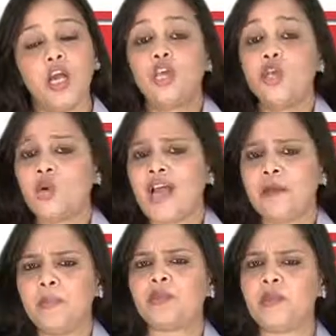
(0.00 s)
You
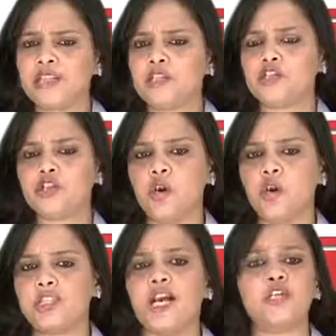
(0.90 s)
can be rest
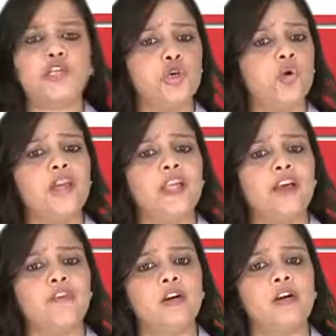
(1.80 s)
assured that you will
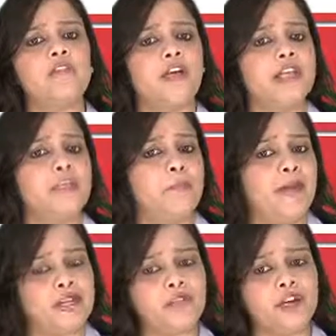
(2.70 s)
never find a
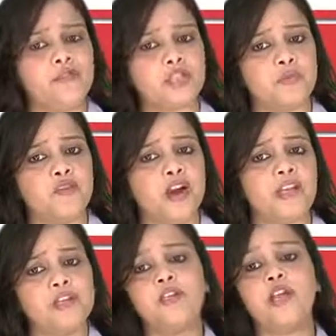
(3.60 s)
better service
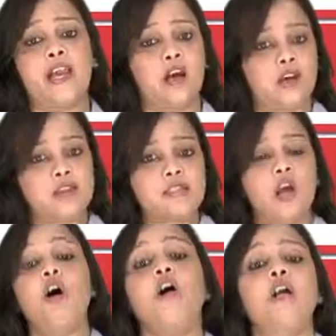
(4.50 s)
provider than us
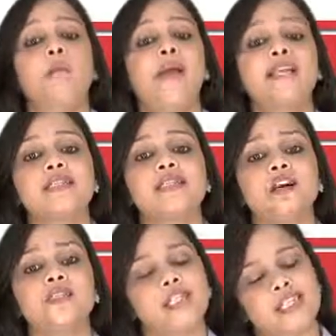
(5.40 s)
or a better
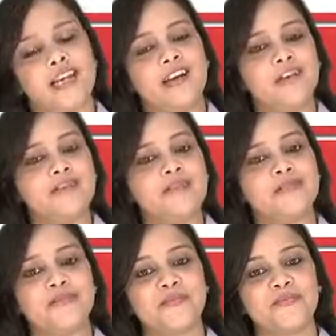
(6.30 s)
service than
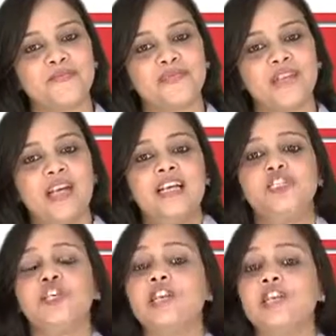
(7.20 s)
ours.
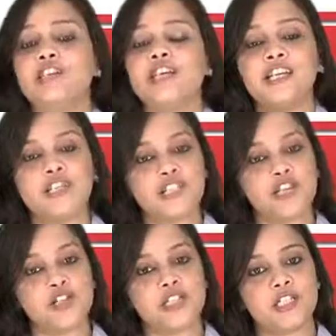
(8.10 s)
Genius
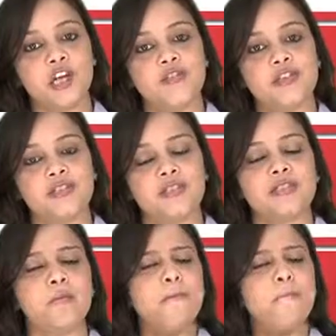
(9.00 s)
Attestation
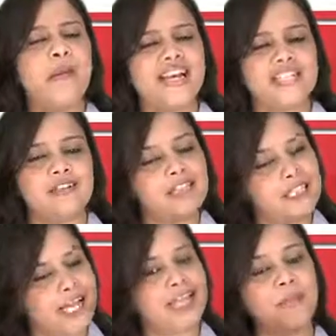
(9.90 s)
Services. Better
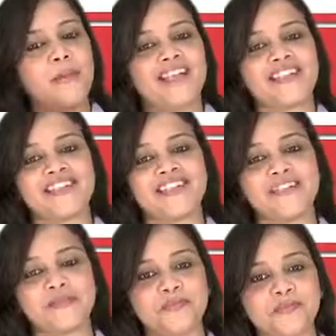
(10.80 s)
than the best.
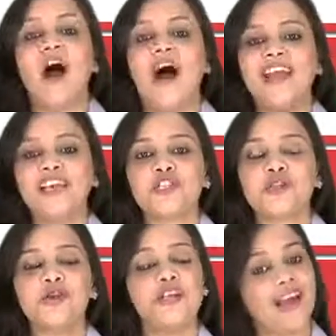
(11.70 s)

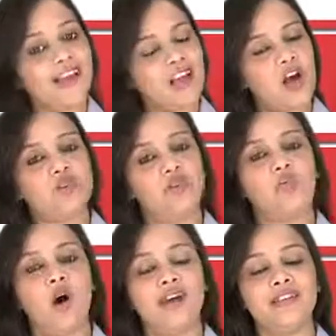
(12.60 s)
ISO
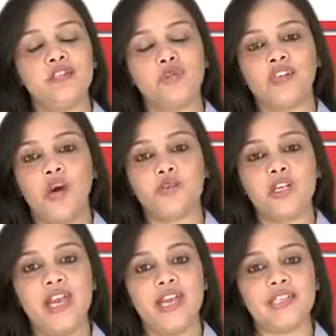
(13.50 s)

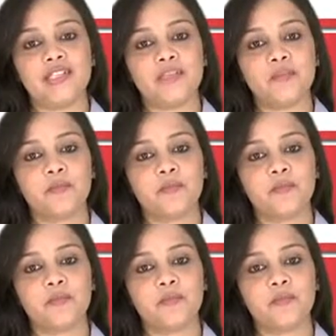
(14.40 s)
9001-2008